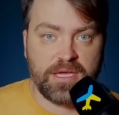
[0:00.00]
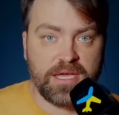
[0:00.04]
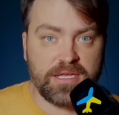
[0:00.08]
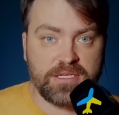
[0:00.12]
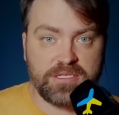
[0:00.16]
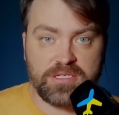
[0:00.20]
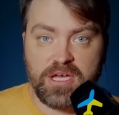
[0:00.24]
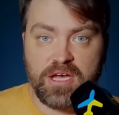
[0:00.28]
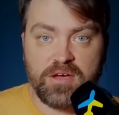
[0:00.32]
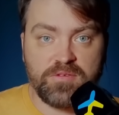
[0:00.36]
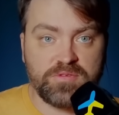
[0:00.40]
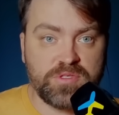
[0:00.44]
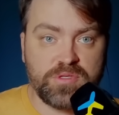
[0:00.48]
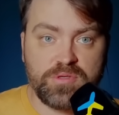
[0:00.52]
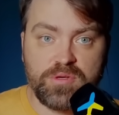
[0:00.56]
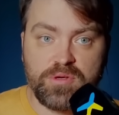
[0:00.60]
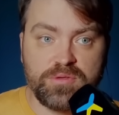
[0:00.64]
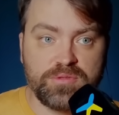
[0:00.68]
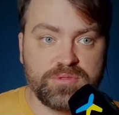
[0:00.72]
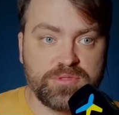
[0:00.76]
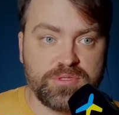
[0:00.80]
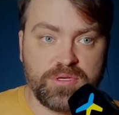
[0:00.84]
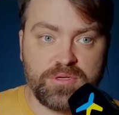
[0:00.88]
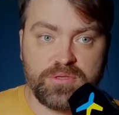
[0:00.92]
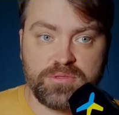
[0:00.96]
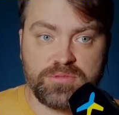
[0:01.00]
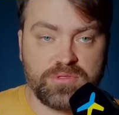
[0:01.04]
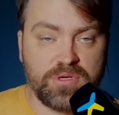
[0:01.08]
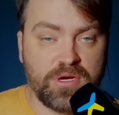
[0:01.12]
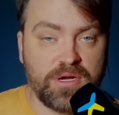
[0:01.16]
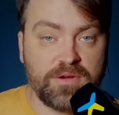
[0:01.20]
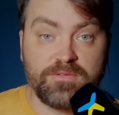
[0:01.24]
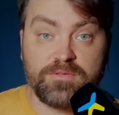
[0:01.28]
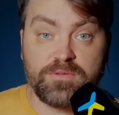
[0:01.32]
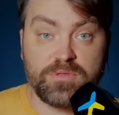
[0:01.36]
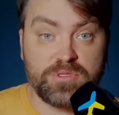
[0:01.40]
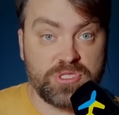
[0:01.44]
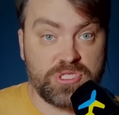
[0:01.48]
And after all, Donald
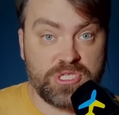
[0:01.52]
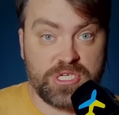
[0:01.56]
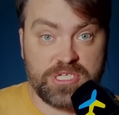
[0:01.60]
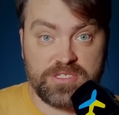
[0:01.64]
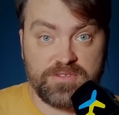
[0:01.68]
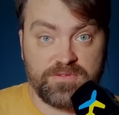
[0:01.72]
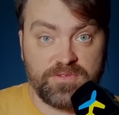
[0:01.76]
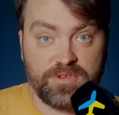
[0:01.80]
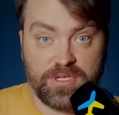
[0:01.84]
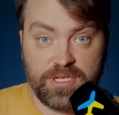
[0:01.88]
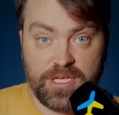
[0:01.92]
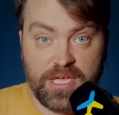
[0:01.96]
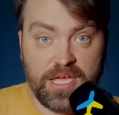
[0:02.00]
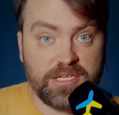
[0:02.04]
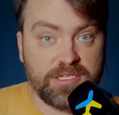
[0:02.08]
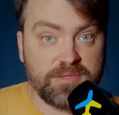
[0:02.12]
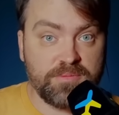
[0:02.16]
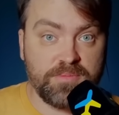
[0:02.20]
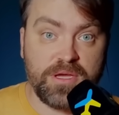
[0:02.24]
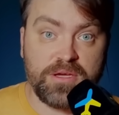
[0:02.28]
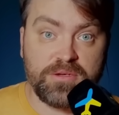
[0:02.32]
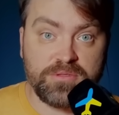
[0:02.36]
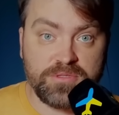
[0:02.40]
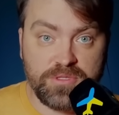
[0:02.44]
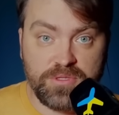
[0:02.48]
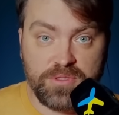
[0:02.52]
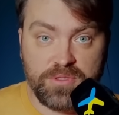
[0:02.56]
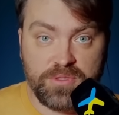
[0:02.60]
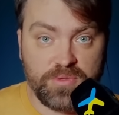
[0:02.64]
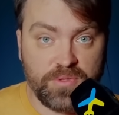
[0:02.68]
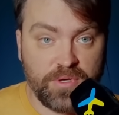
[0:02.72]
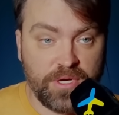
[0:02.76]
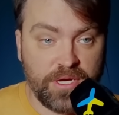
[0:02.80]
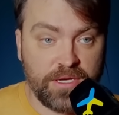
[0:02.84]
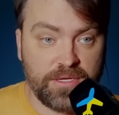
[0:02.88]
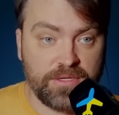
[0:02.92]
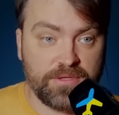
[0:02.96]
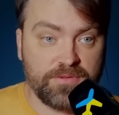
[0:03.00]
Trump would just forget about
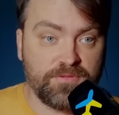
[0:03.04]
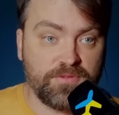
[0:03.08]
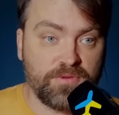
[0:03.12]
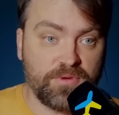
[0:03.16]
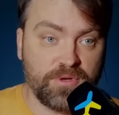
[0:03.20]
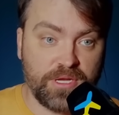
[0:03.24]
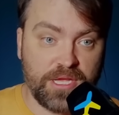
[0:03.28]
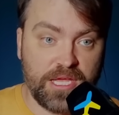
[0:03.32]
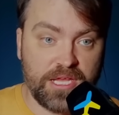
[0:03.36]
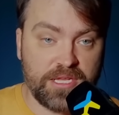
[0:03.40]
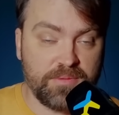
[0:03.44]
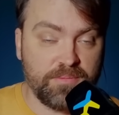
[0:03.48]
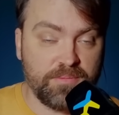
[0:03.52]
Ukraine, forget